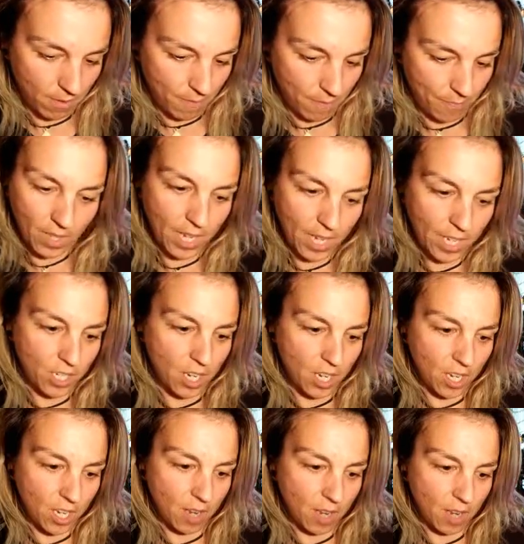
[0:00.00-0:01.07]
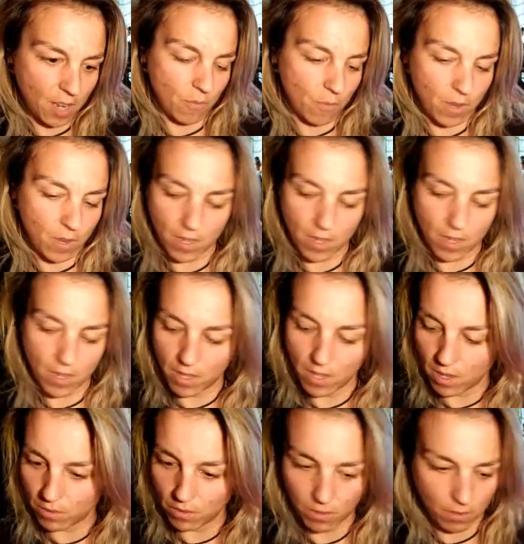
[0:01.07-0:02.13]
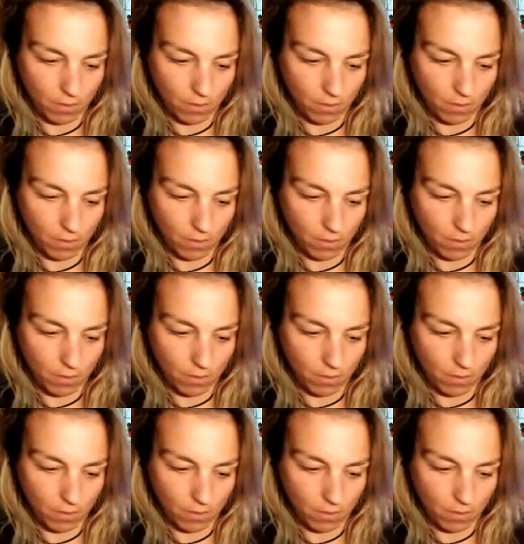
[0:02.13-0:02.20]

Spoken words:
each time I got one of those,